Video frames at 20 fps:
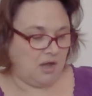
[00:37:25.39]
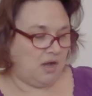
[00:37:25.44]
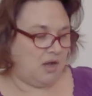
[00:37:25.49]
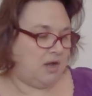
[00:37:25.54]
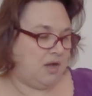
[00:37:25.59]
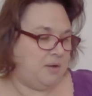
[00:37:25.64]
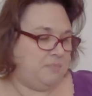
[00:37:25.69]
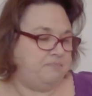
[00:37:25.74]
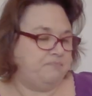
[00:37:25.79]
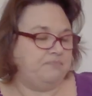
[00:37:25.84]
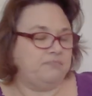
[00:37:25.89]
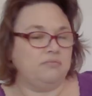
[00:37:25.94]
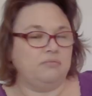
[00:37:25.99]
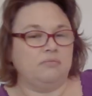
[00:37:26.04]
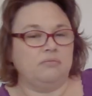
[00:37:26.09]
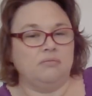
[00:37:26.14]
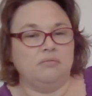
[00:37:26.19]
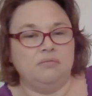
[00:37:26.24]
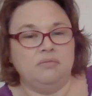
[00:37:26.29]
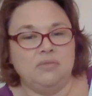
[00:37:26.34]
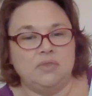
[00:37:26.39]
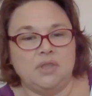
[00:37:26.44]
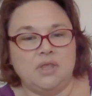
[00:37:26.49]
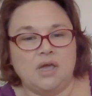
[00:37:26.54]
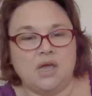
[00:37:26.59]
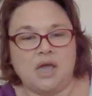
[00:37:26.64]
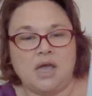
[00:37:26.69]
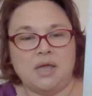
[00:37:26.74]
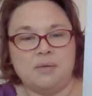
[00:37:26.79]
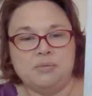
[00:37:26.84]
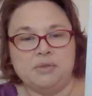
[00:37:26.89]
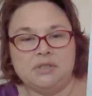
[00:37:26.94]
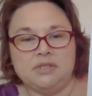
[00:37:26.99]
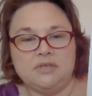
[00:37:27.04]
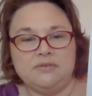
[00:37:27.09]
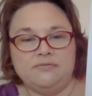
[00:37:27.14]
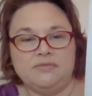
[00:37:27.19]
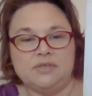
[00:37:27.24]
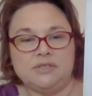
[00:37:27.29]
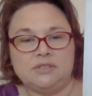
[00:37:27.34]
Um, I
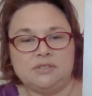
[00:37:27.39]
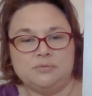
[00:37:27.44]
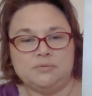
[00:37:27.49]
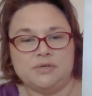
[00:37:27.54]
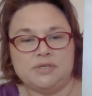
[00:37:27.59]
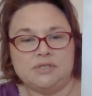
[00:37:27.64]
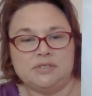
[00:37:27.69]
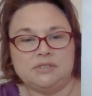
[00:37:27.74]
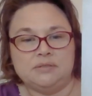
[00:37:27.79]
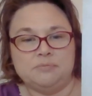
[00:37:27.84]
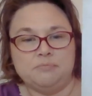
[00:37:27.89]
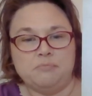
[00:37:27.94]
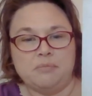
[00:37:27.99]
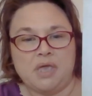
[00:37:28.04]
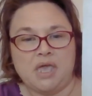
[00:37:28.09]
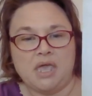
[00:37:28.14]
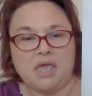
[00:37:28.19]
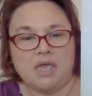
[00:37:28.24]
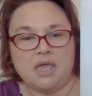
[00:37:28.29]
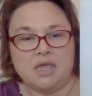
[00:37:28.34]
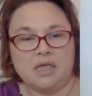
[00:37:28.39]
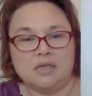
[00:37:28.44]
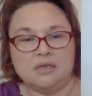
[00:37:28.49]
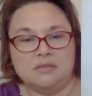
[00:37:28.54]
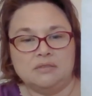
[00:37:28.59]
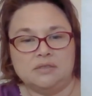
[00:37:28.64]
believe this was May,